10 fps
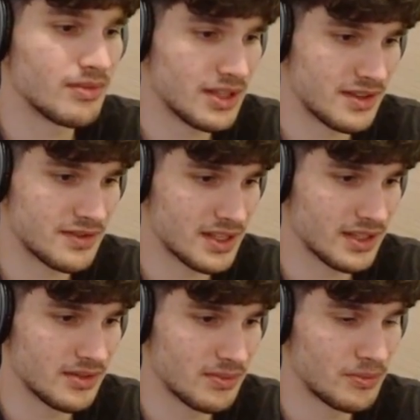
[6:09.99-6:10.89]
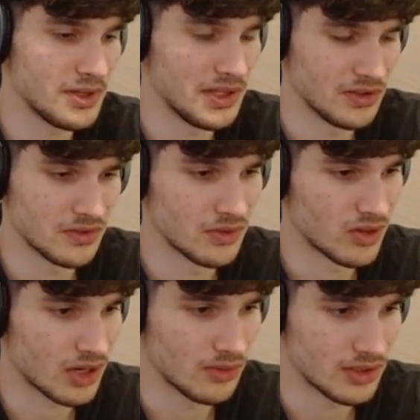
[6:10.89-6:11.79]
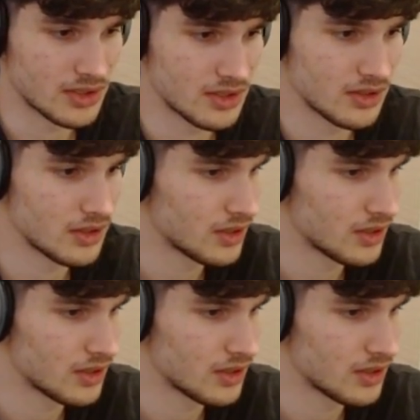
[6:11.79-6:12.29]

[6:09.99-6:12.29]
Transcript: as I've said, pretty useful for counters.